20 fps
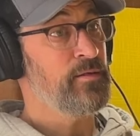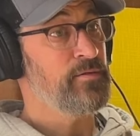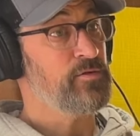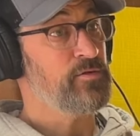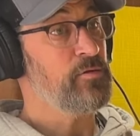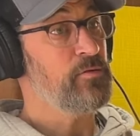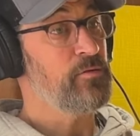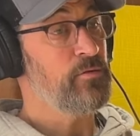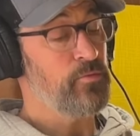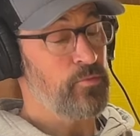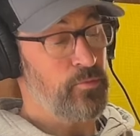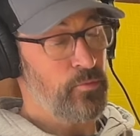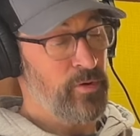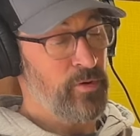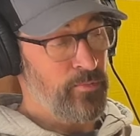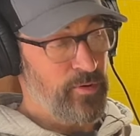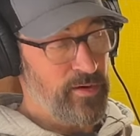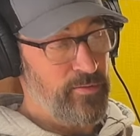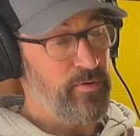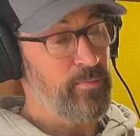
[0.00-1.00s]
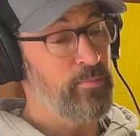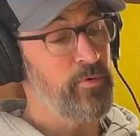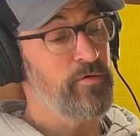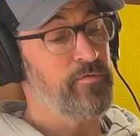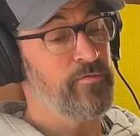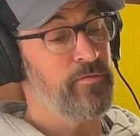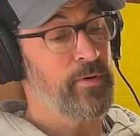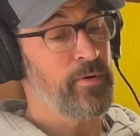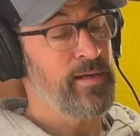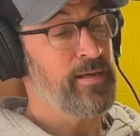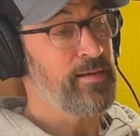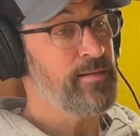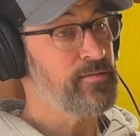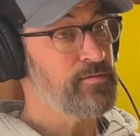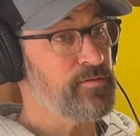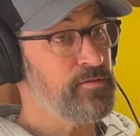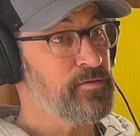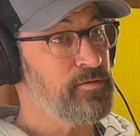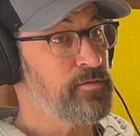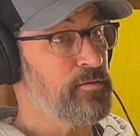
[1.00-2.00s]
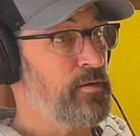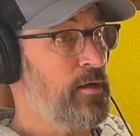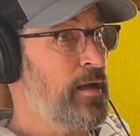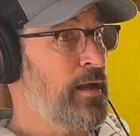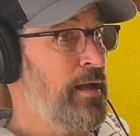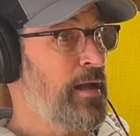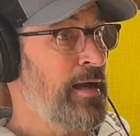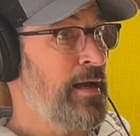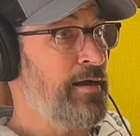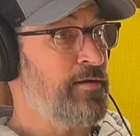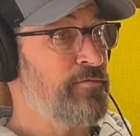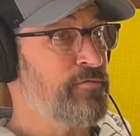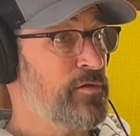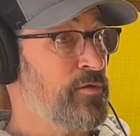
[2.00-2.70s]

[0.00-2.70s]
So when we remove weeds, I've